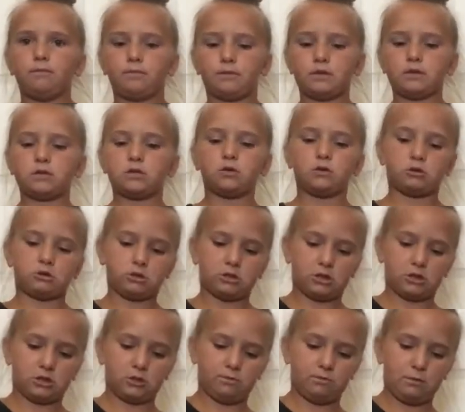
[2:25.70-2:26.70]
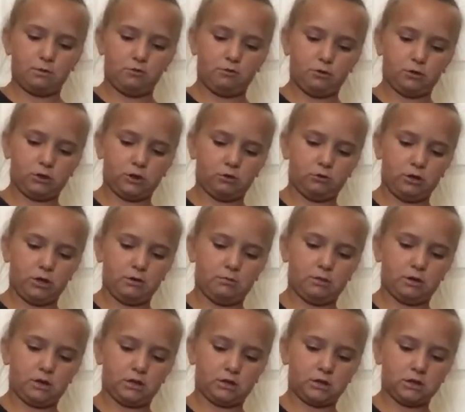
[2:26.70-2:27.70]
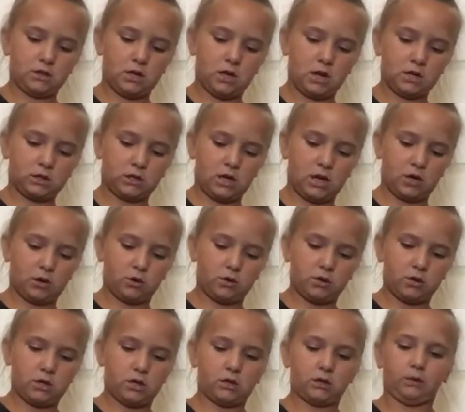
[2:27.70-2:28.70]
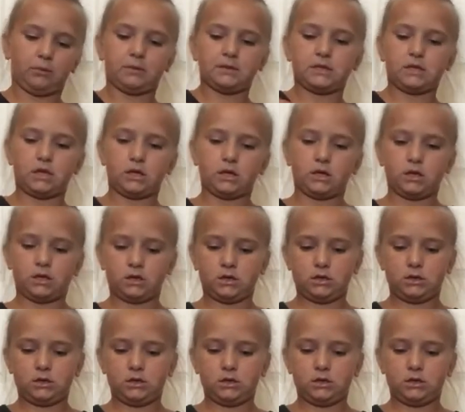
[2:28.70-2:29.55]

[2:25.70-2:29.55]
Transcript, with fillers: This looks like it'd be really green, but it's not that green, i gonna tell you.